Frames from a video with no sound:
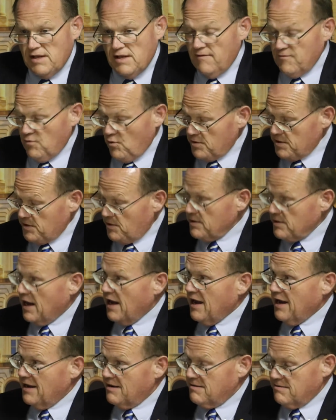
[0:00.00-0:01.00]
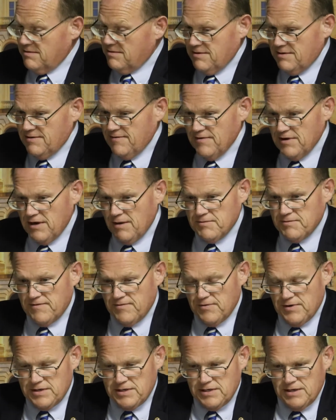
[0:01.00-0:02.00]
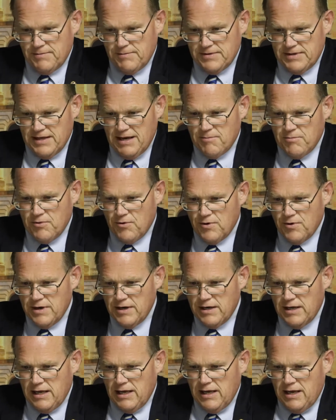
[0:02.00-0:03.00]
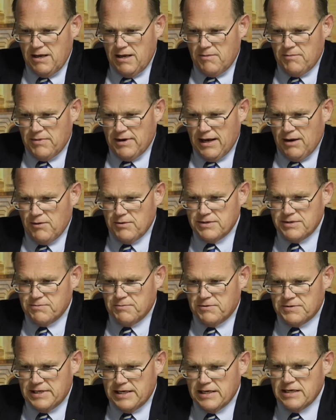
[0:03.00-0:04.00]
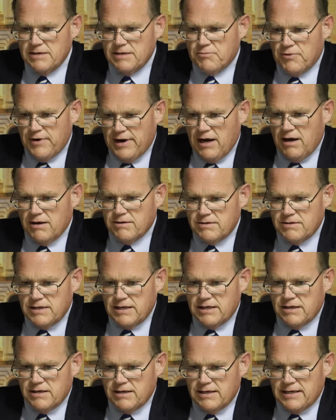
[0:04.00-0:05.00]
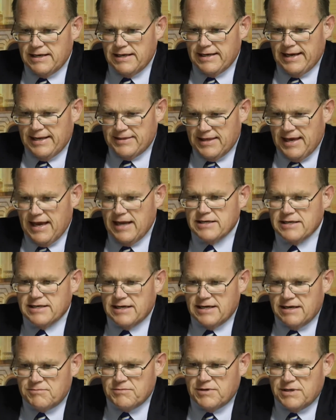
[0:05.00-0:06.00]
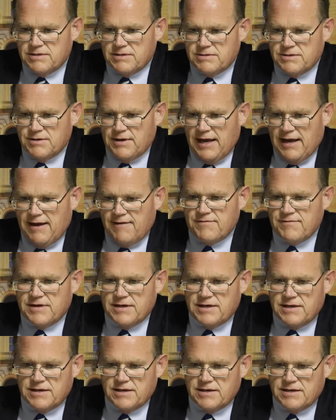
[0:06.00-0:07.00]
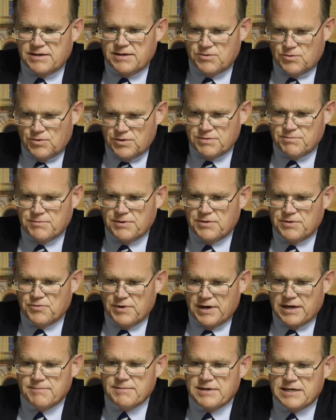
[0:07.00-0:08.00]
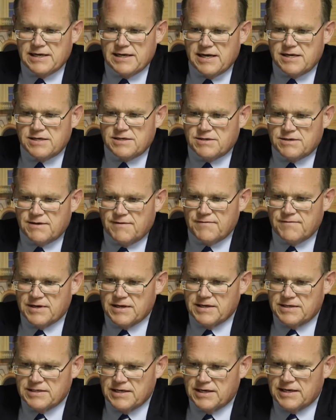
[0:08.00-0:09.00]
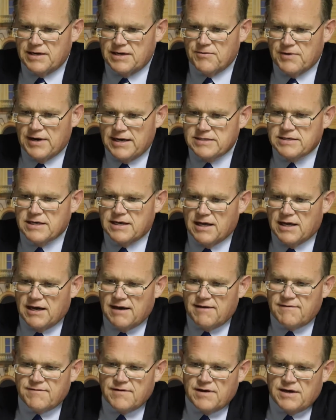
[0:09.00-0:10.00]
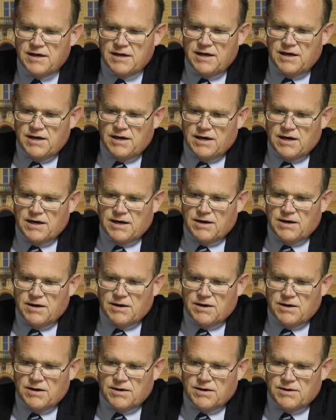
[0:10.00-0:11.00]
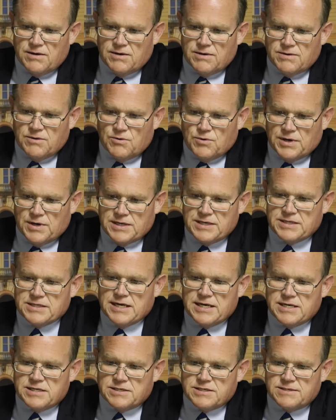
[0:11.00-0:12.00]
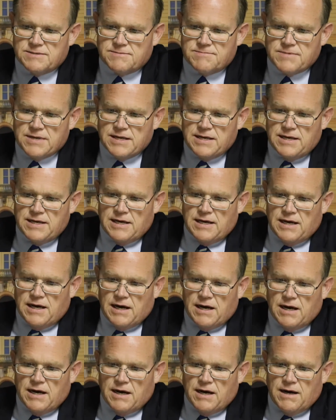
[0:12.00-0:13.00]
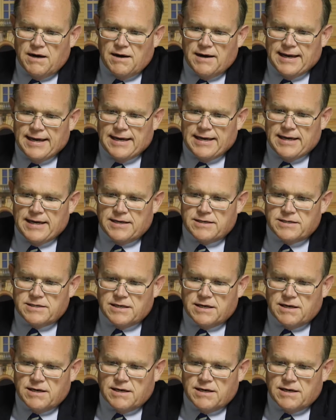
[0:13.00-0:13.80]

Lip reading: course, you and I had developed a friendship at that point, but I was particularly proud at that time to have the endorsement recommendation of the Kentucky Right to Life organization, and